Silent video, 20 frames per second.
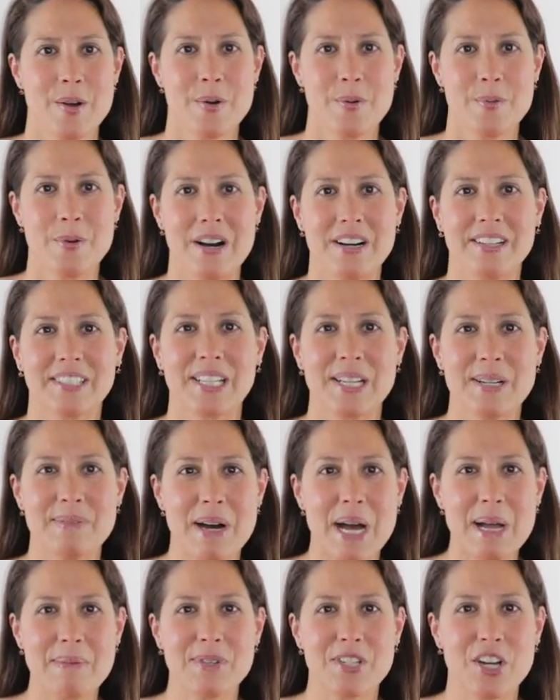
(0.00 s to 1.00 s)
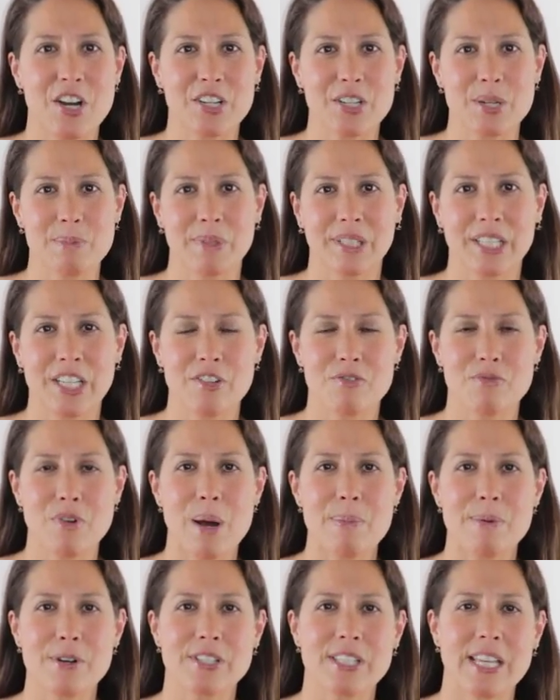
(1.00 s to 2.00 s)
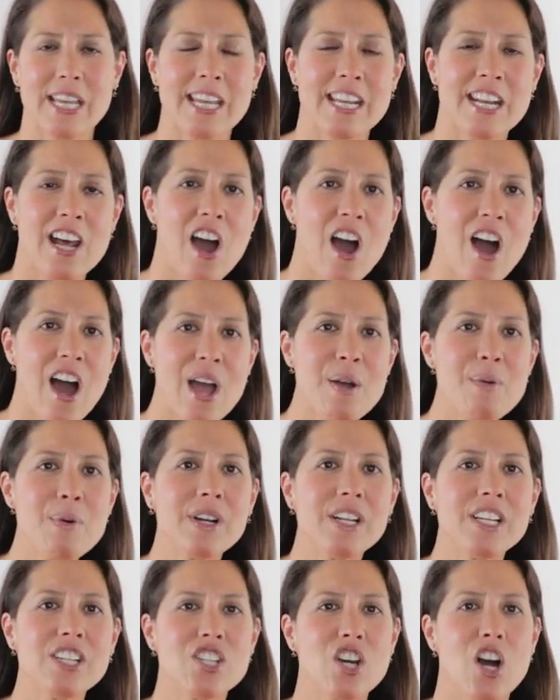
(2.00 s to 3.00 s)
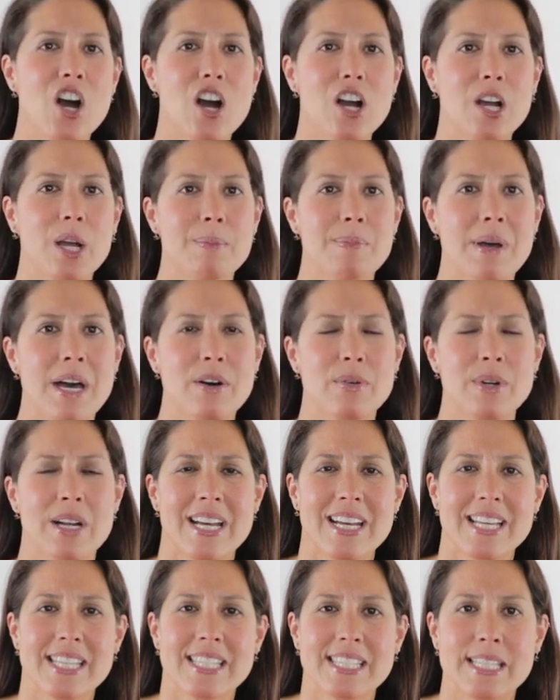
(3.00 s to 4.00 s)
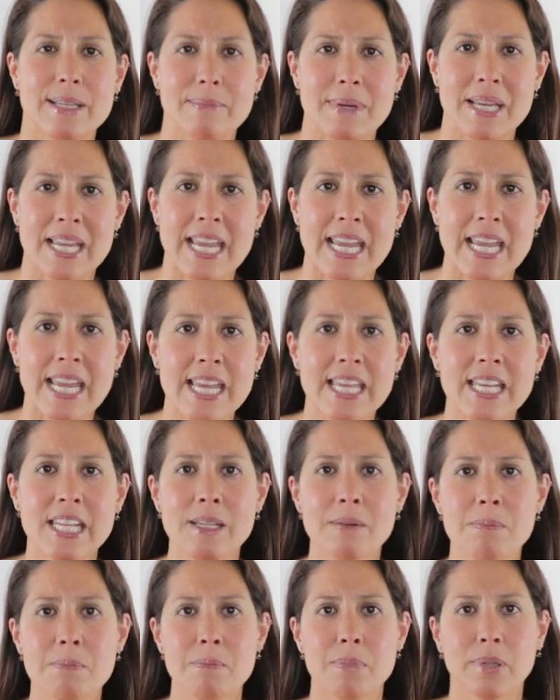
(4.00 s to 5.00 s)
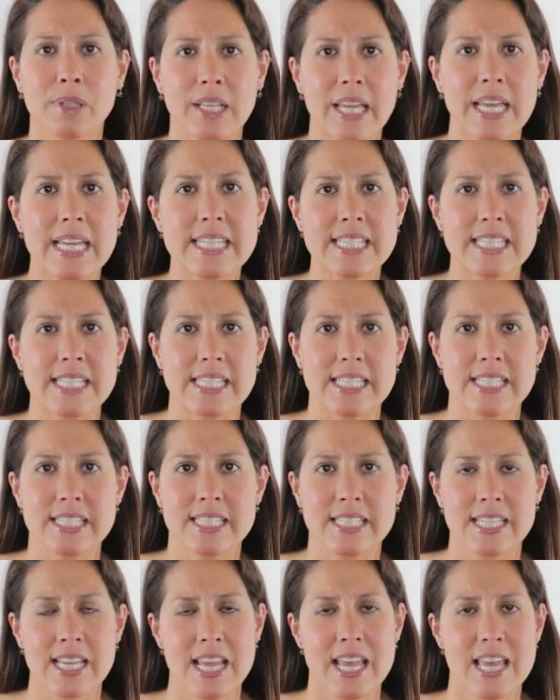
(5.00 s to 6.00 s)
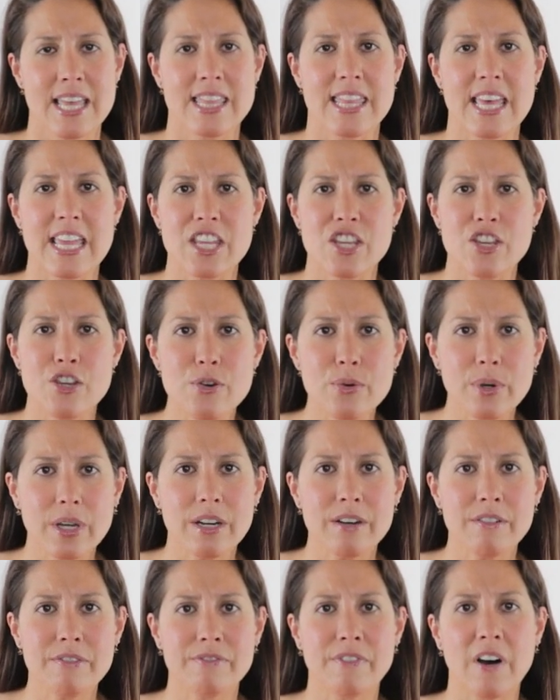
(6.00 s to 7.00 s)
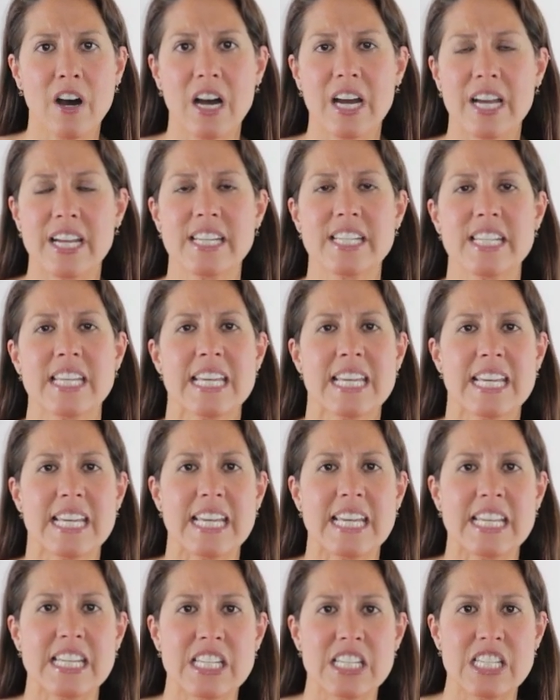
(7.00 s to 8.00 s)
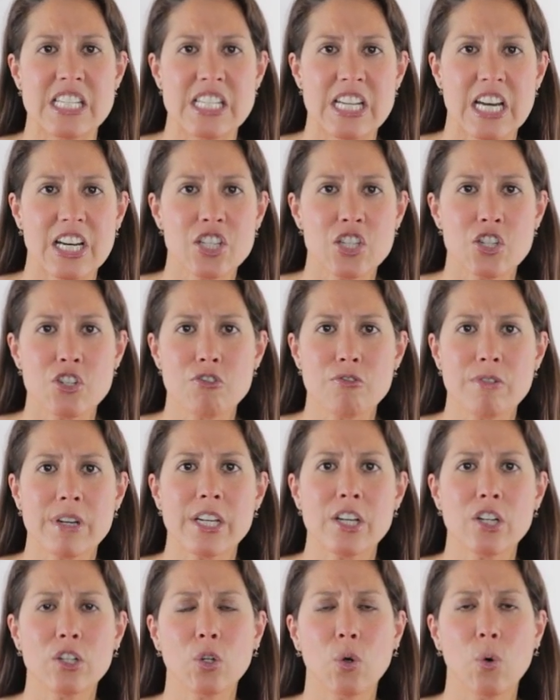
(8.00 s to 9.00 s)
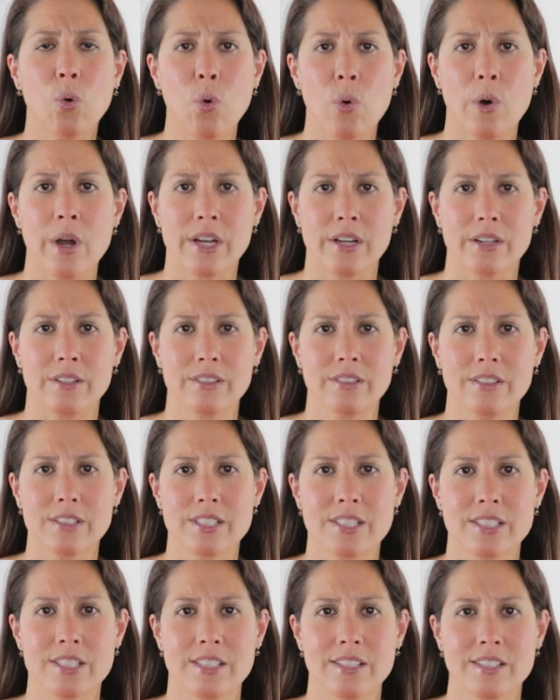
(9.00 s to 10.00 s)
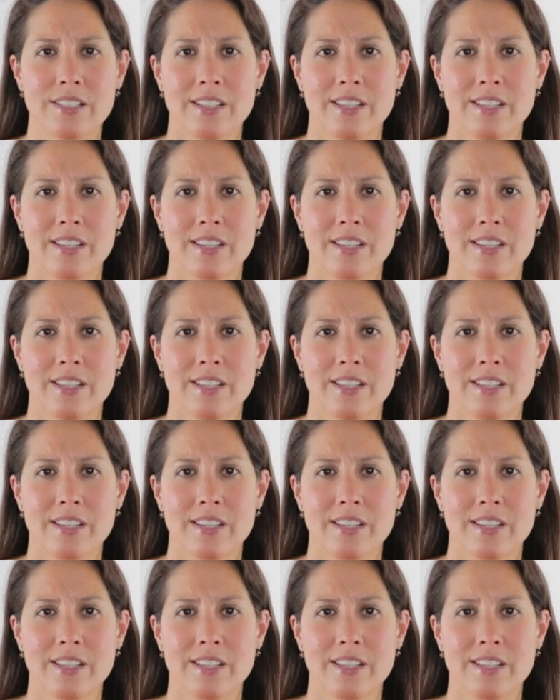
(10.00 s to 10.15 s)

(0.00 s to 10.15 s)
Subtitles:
Welcome, I'm Dr. Melina Roberts, and I want to talk about some hidden places that you can find industrial oils.